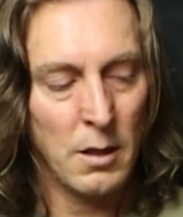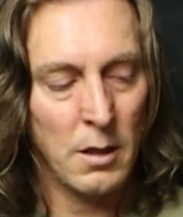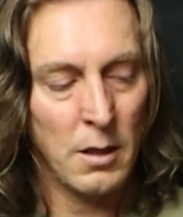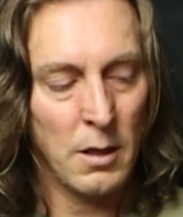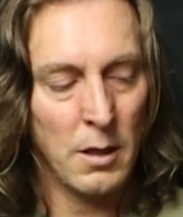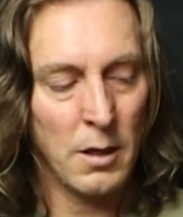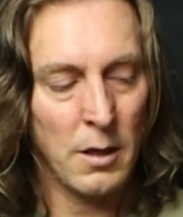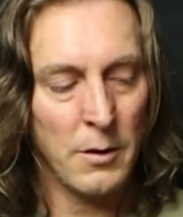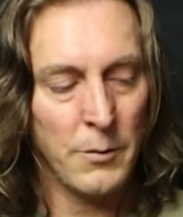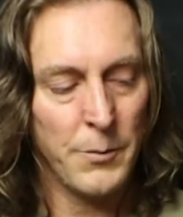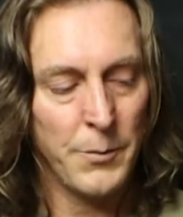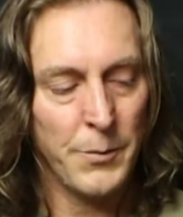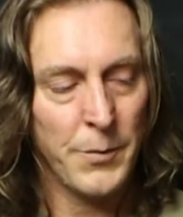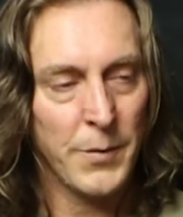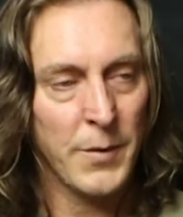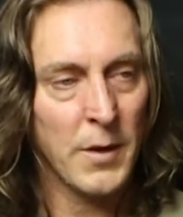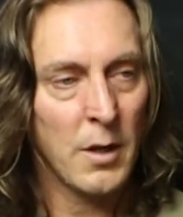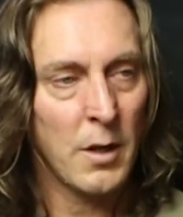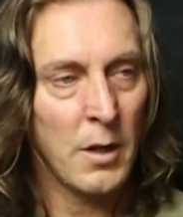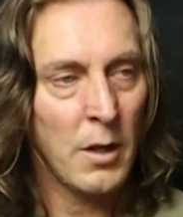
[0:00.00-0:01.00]
Yeah.
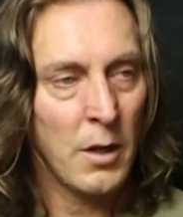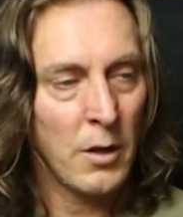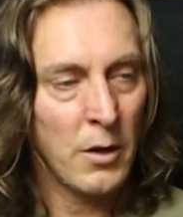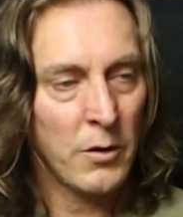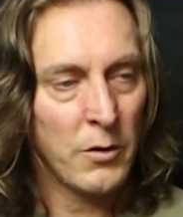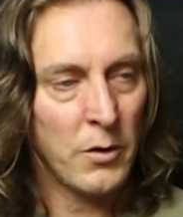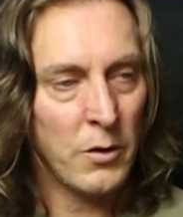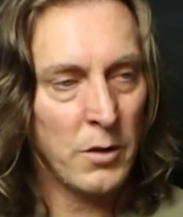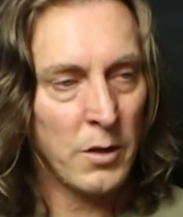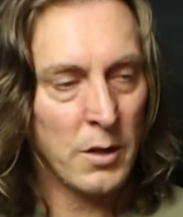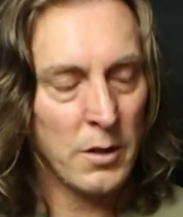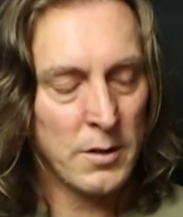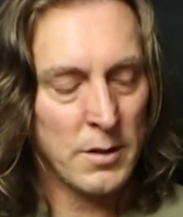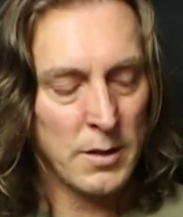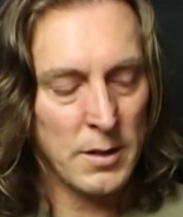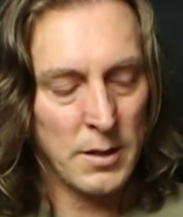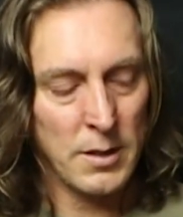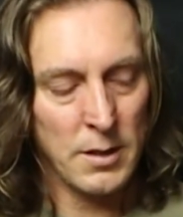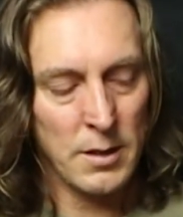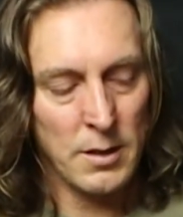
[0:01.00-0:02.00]
So you could
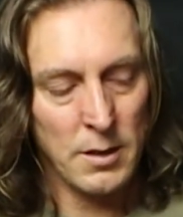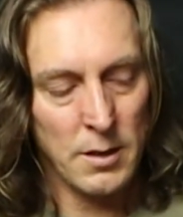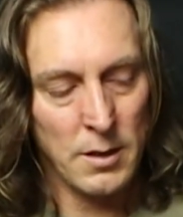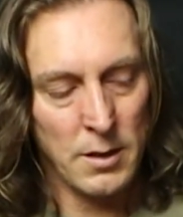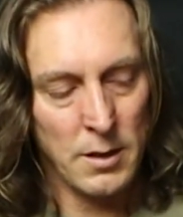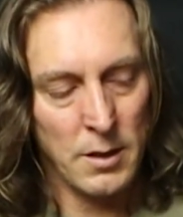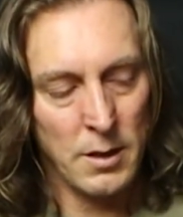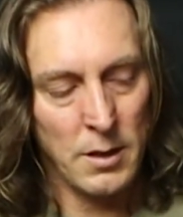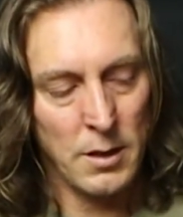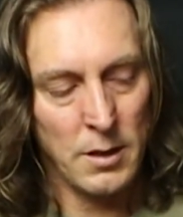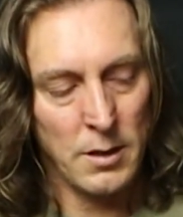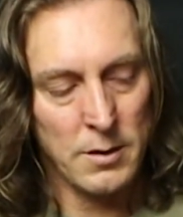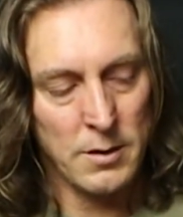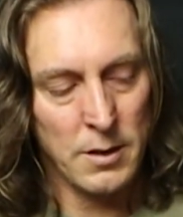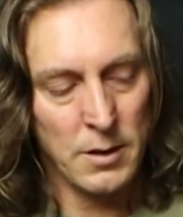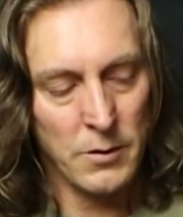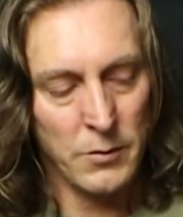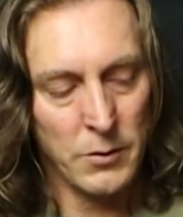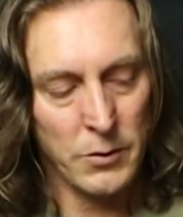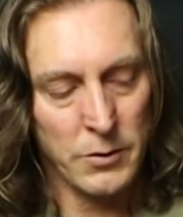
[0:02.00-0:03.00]
see these
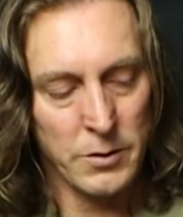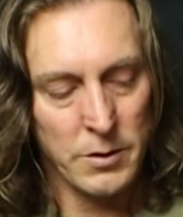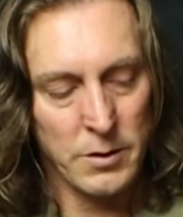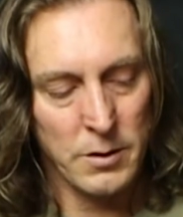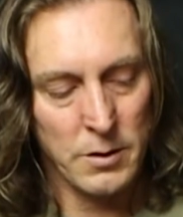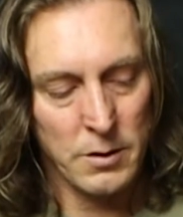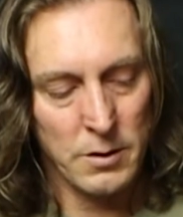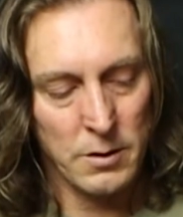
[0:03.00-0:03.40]
intervals.